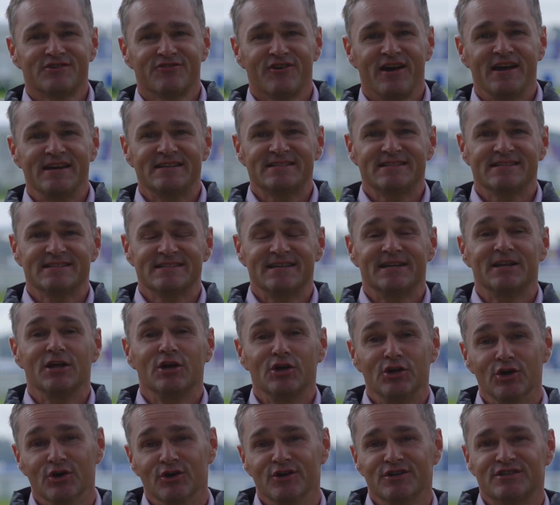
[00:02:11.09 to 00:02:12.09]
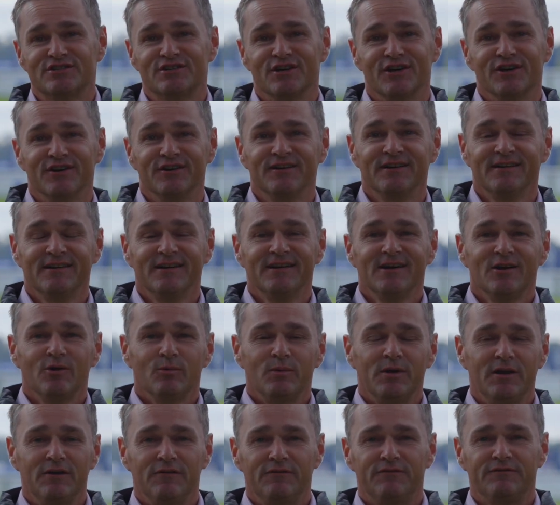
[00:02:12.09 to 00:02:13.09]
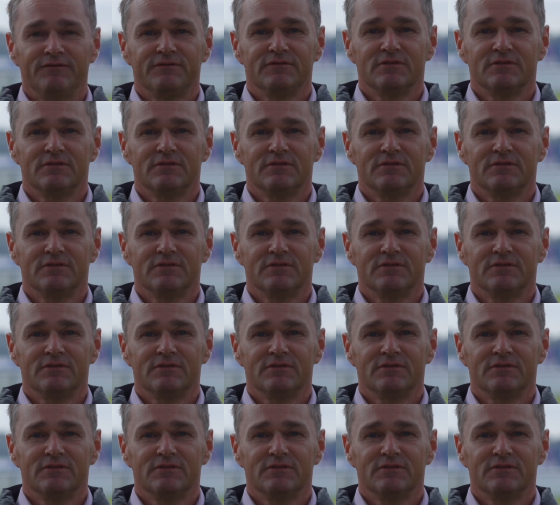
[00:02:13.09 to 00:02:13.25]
races in a year, so we've